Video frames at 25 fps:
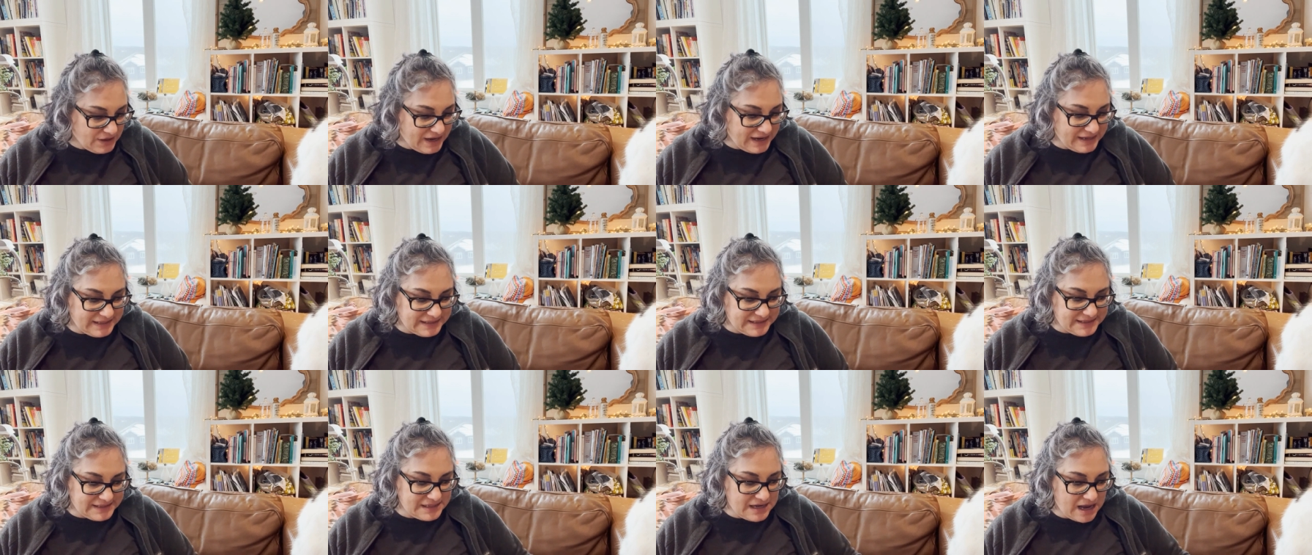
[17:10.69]

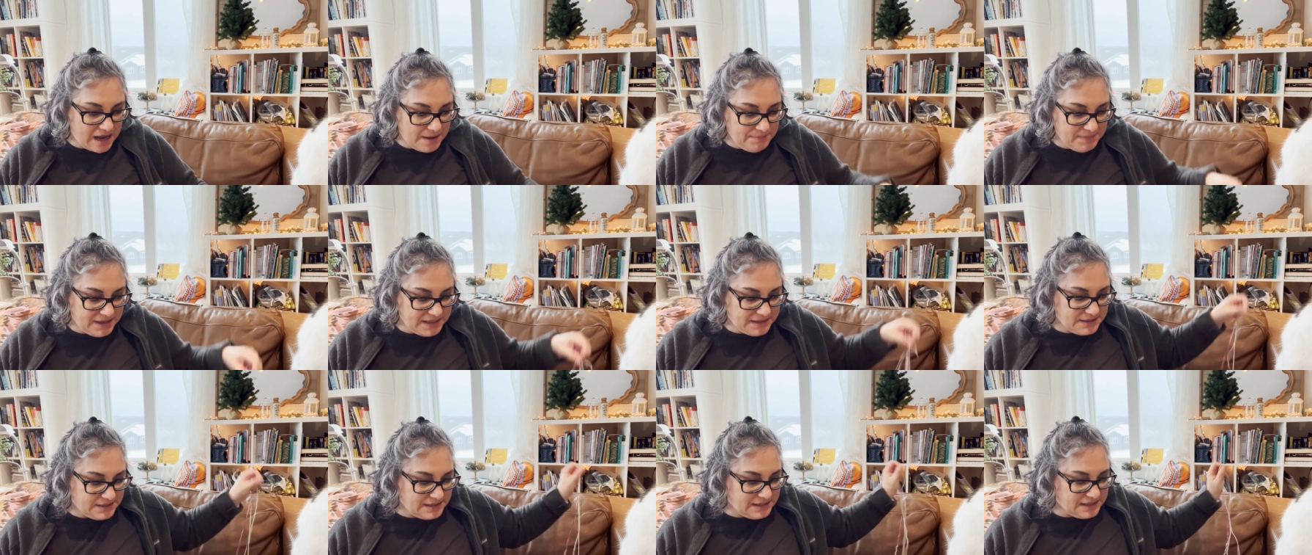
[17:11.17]
And it's not
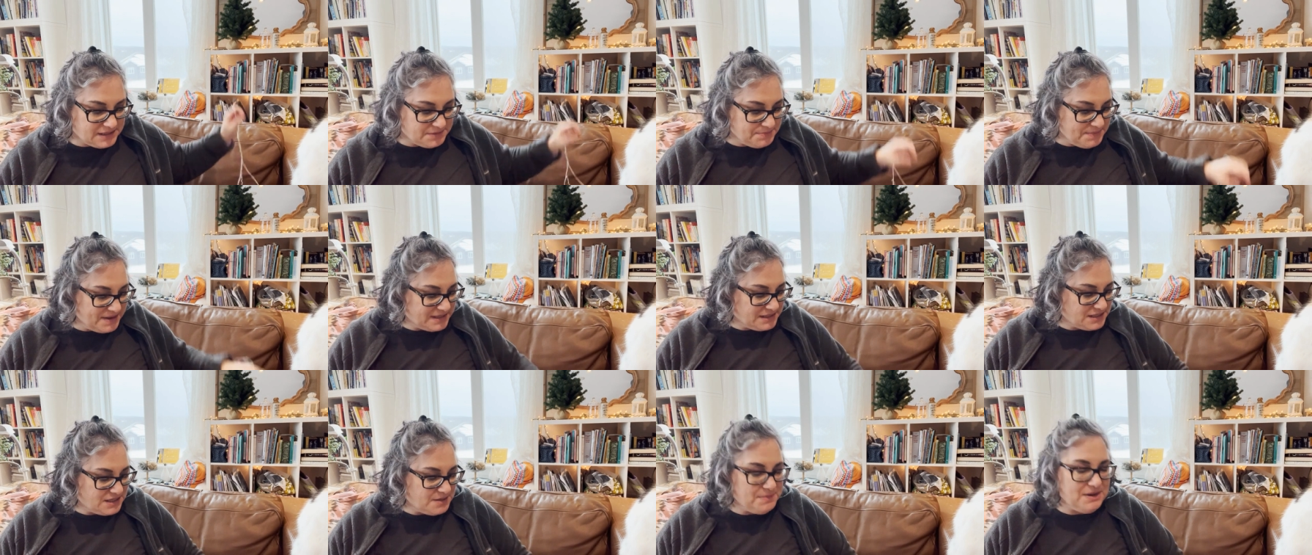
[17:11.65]
meant, it's
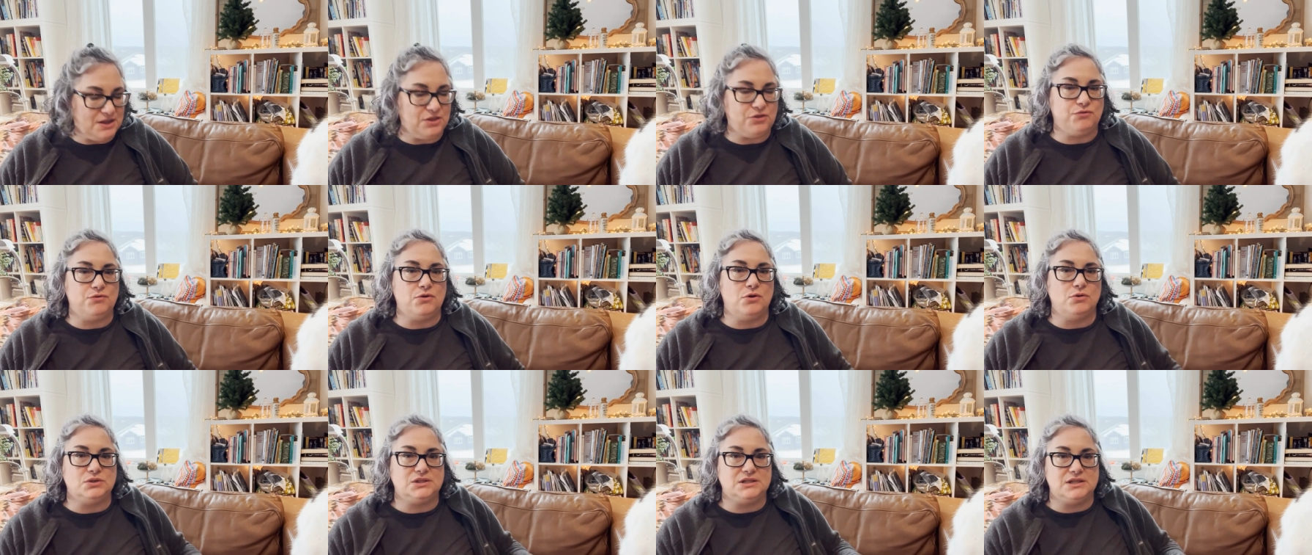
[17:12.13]
meant to be
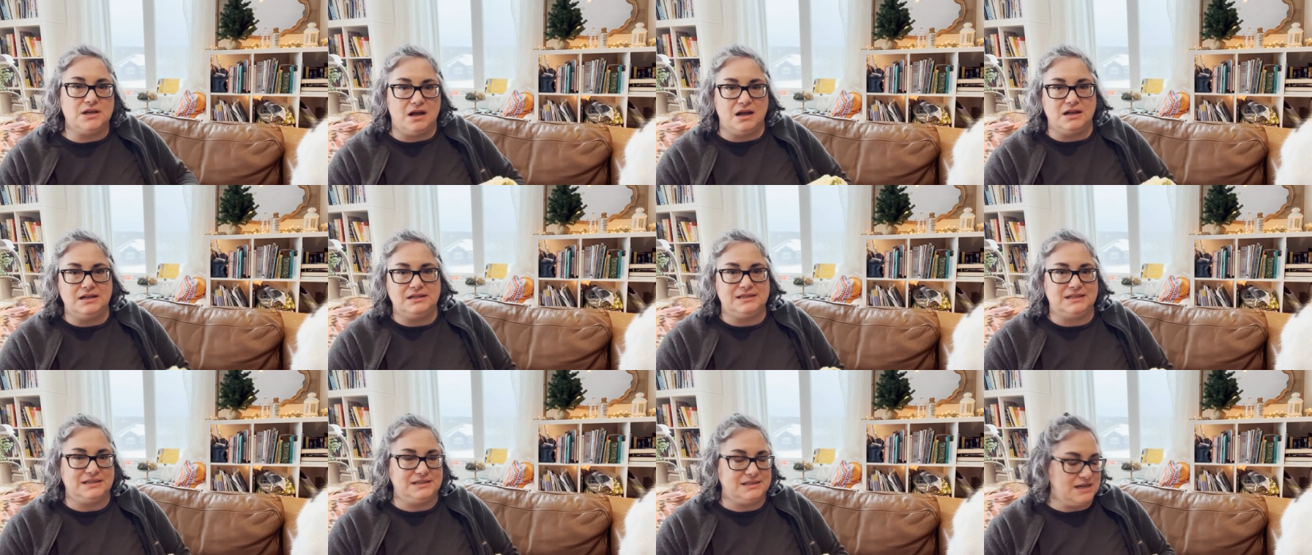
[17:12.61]
throw
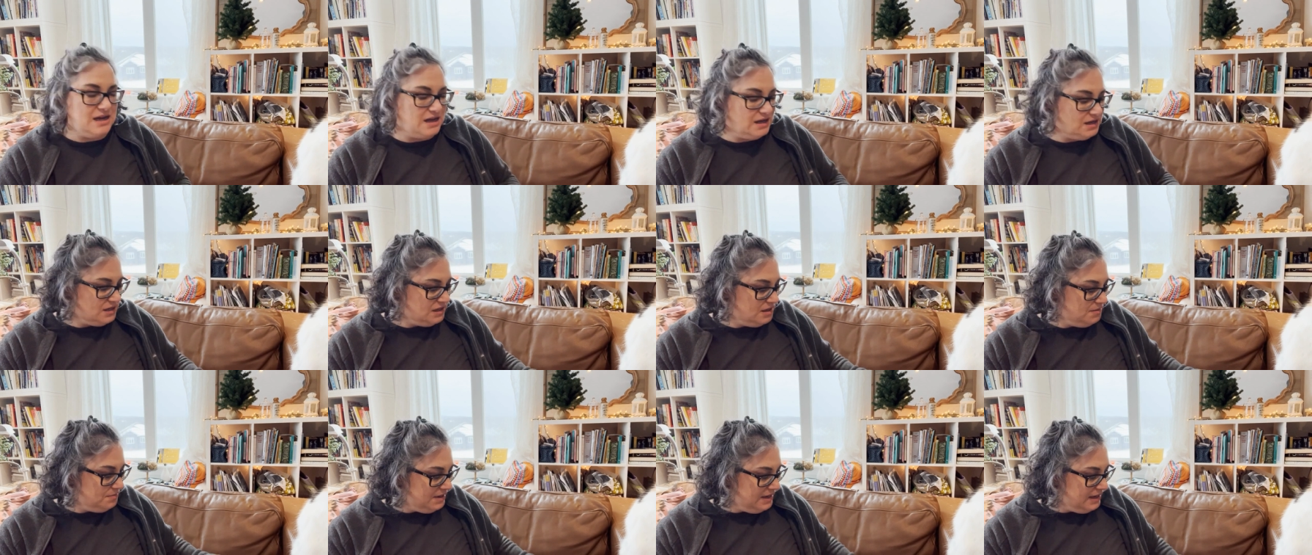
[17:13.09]
size. It's not
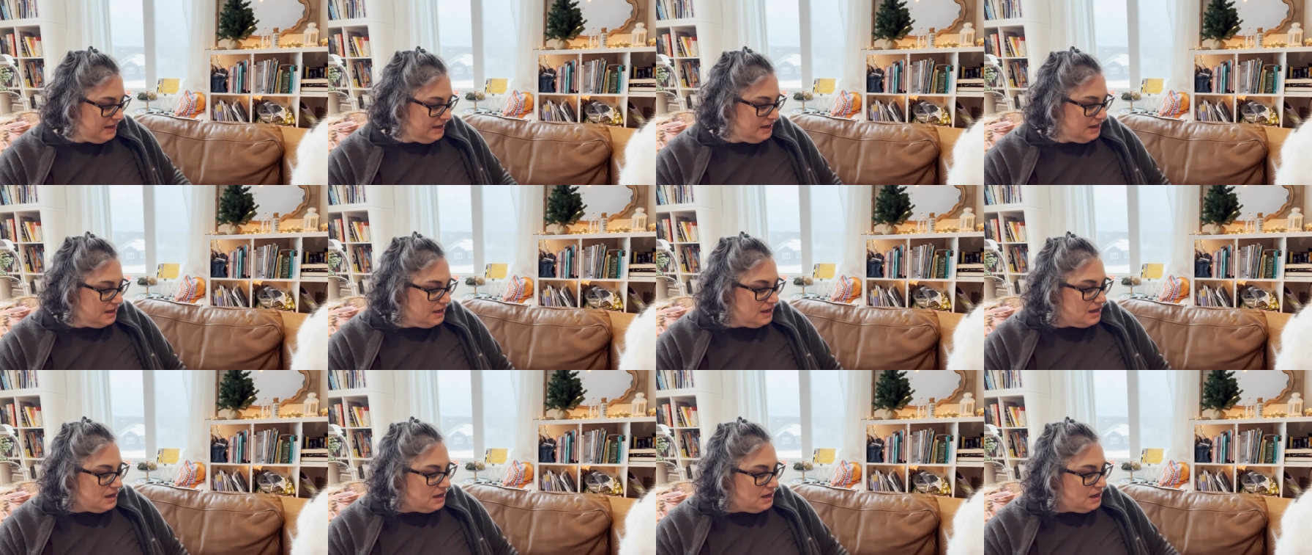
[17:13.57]
going to
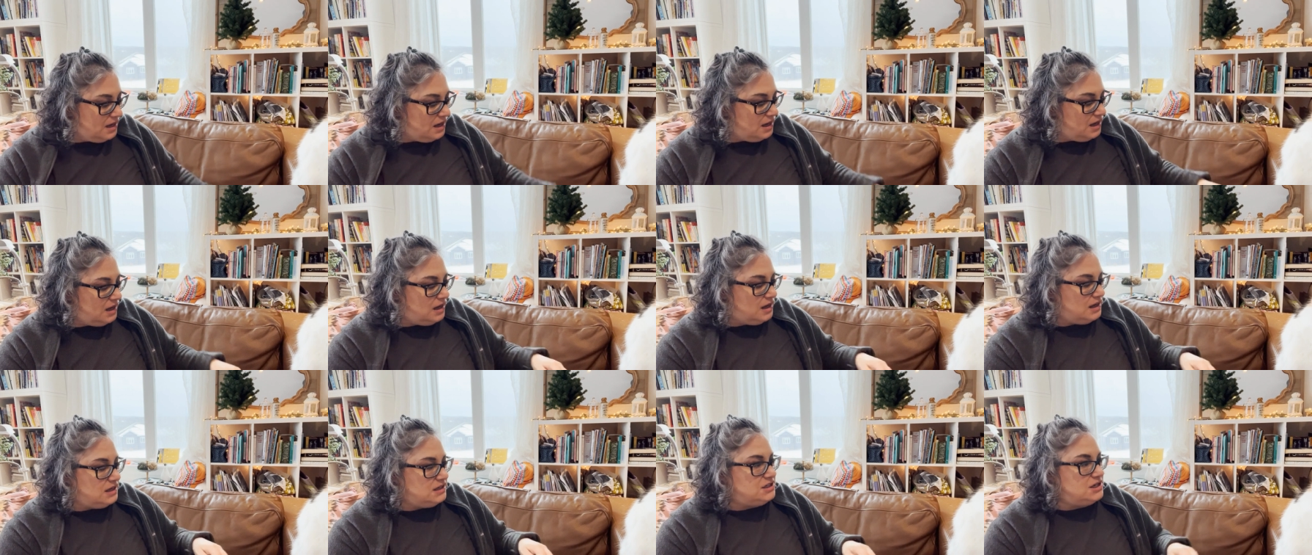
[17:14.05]
be
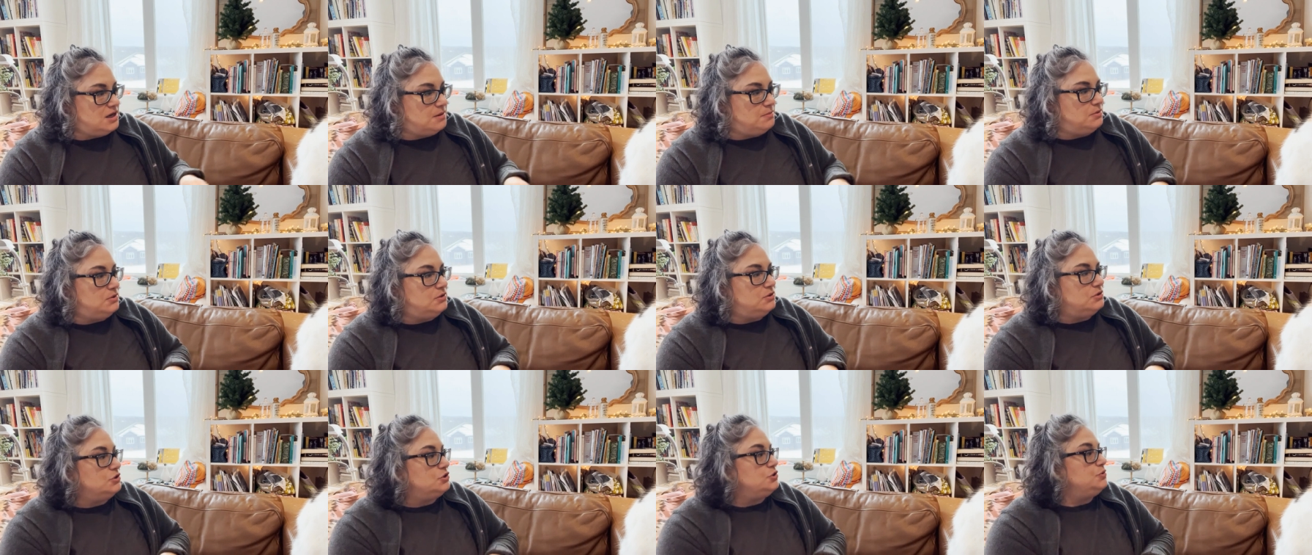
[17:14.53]
uh,
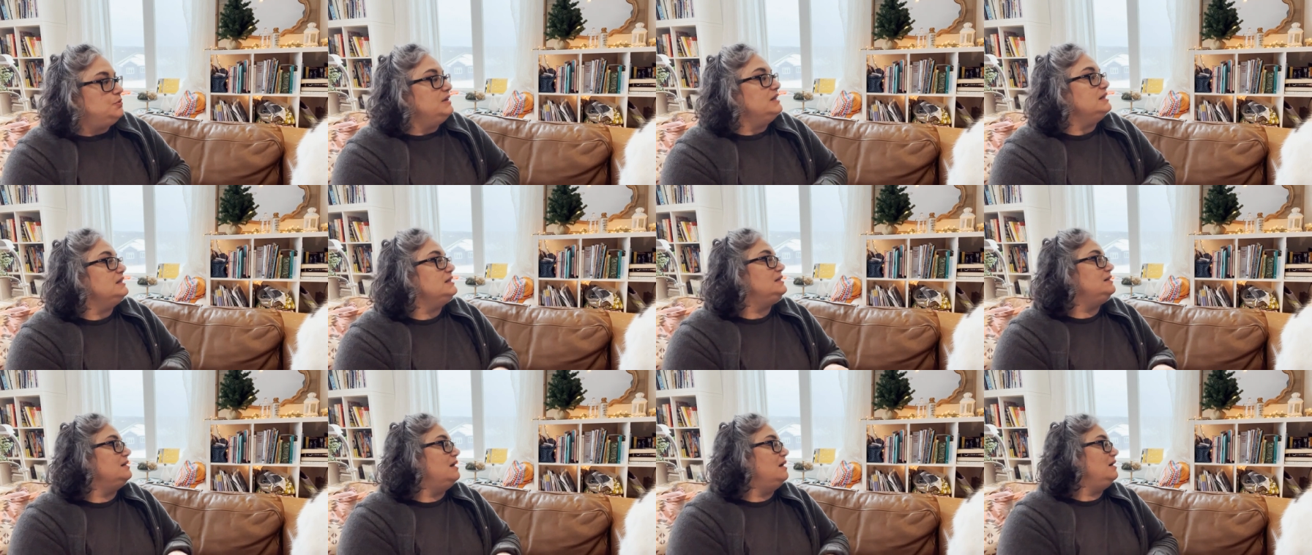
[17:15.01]
double or
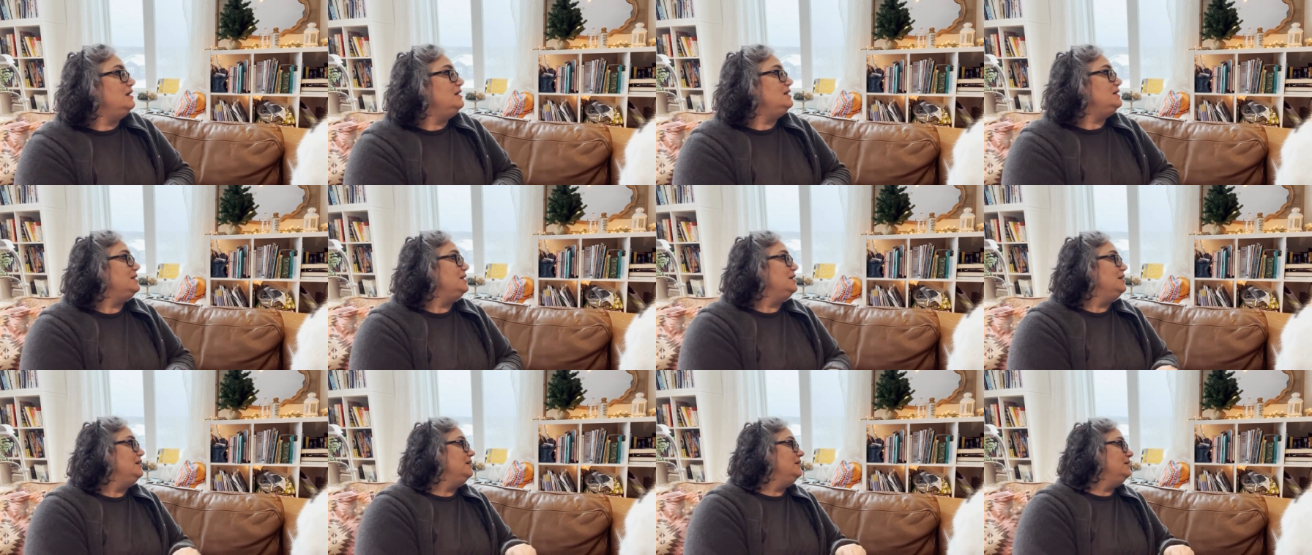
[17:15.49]
twin
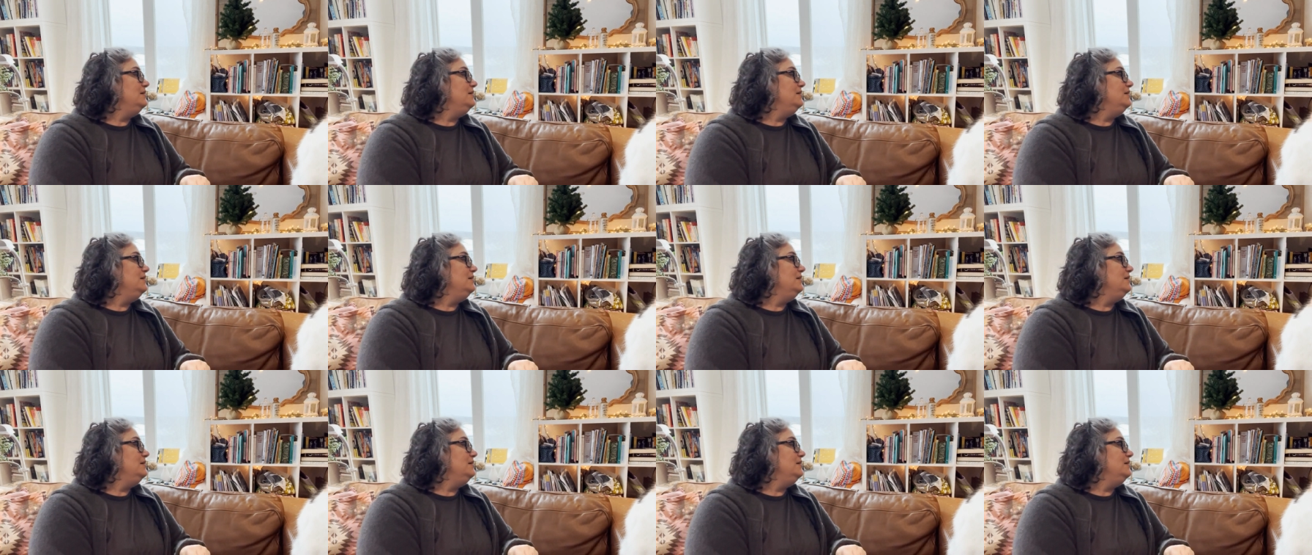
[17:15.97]
size.